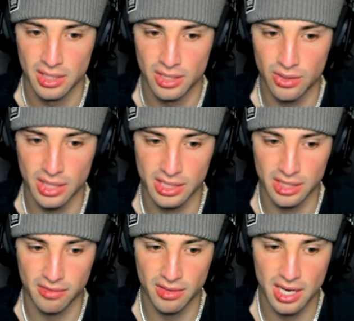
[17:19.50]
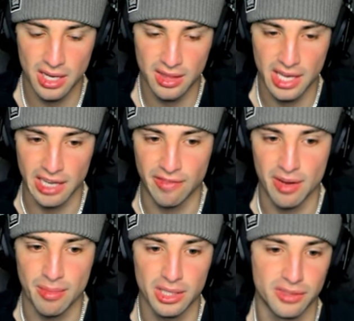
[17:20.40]
Low kick's gonna fly. Thank you very
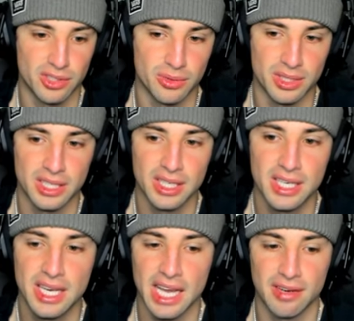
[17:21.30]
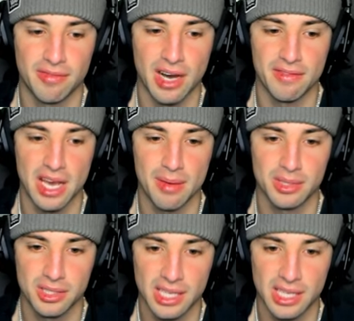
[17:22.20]
much for doing -5 damage.